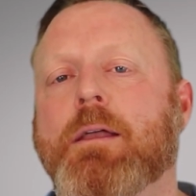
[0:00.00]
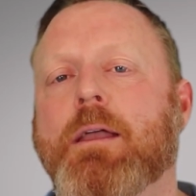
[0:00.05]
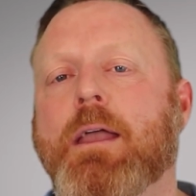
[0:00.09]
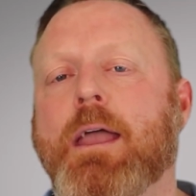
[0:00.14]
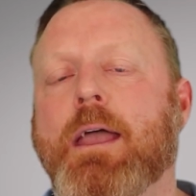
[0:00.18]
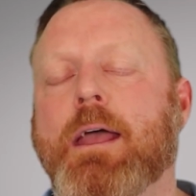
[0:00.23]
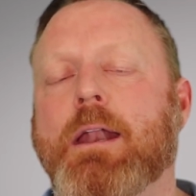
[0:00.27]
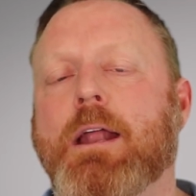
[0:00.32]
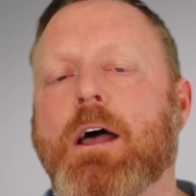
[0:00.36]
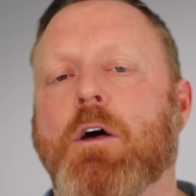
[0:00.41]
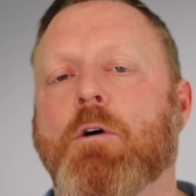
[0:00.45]

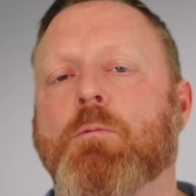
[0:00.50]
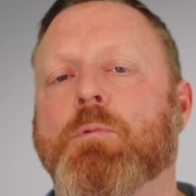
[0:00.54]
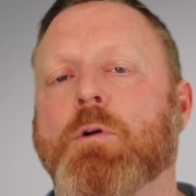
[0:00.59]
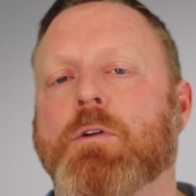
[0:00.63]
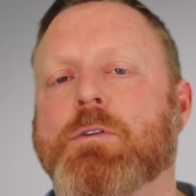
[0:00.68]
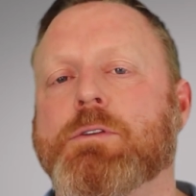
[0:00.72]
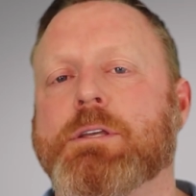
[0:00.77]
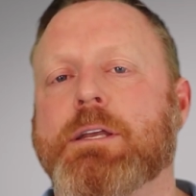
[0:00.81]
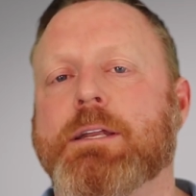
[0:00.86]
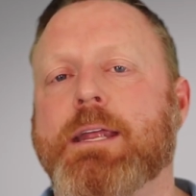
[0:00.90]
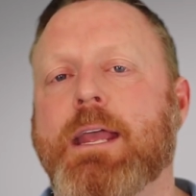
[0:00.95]
and I'll
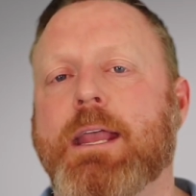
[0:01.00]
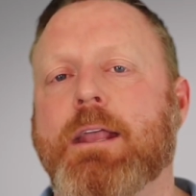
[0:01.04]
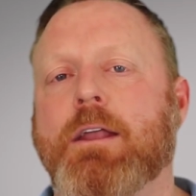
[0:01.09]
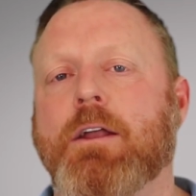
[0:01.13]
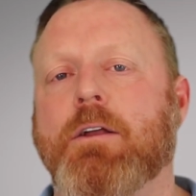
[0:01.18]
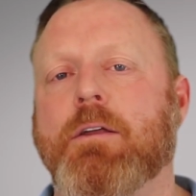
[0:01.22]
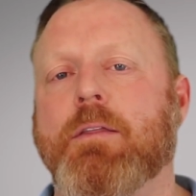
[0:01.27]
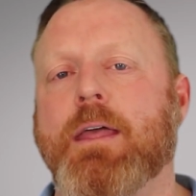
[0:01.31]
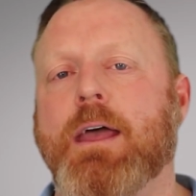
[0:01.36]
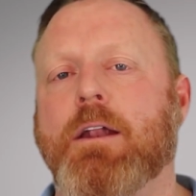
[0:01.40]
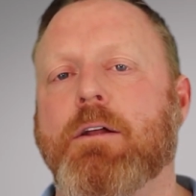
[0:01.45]
personally take
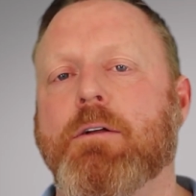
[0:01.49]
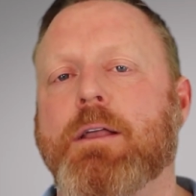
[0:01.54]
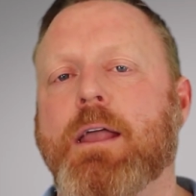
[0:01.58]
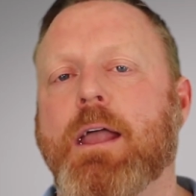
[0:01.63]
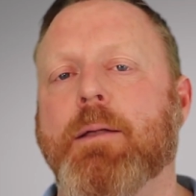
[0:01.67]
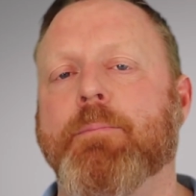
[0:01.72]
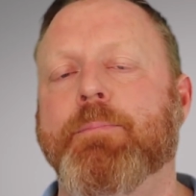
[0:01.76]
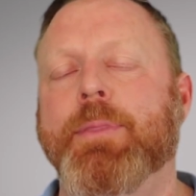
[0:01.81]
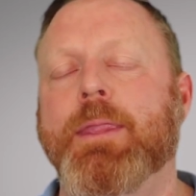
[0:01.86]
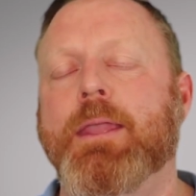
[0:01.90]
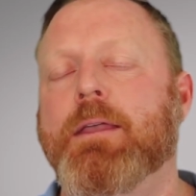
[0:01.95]
care of that,
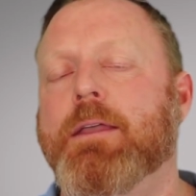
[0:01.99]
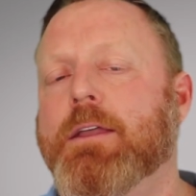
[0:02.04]
okay?